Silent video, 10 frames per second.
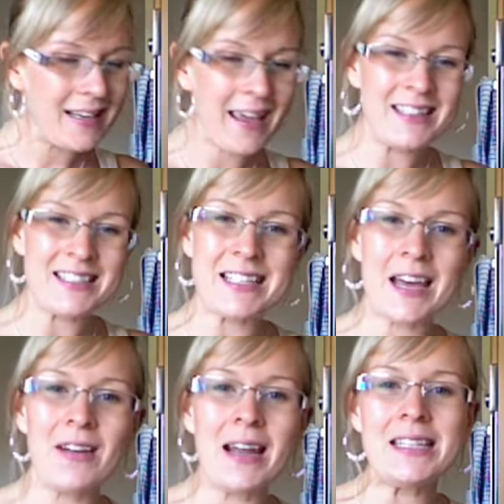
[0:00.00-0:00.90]
yeah, just
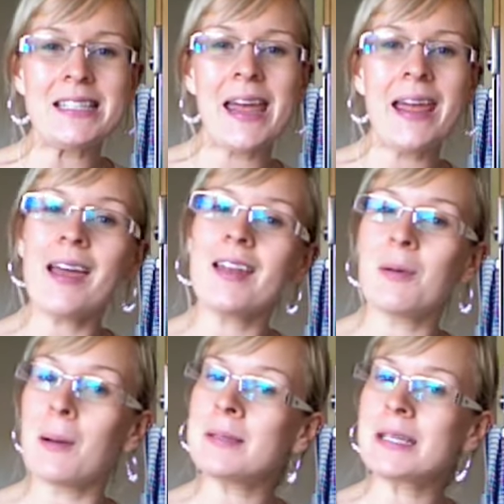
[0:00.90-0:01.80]
have a nice day and
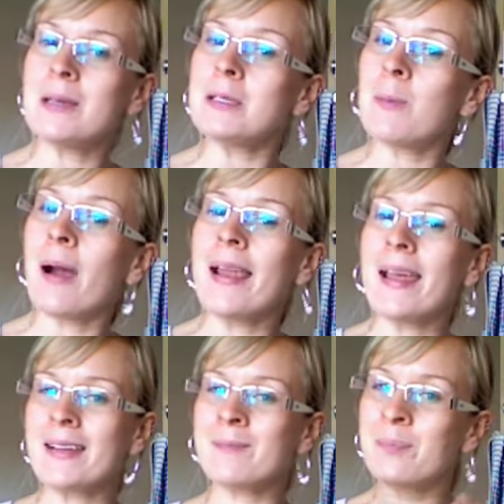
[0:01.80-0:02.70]
remember to keep
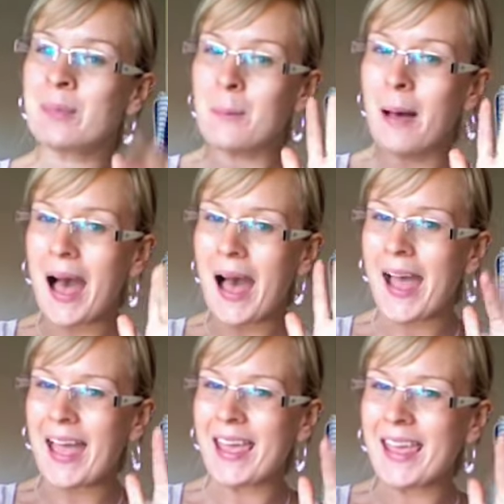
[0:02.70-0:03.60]
smiling.
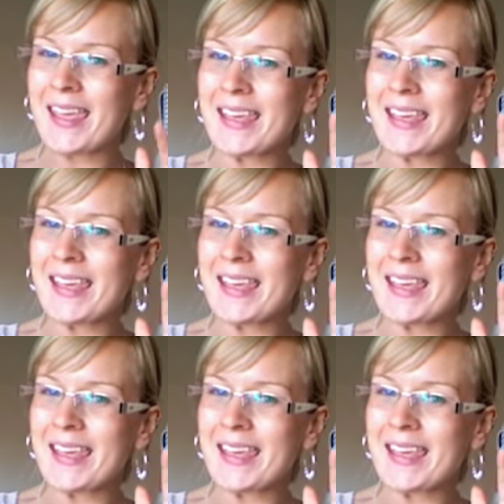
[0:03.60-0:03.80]
Bye!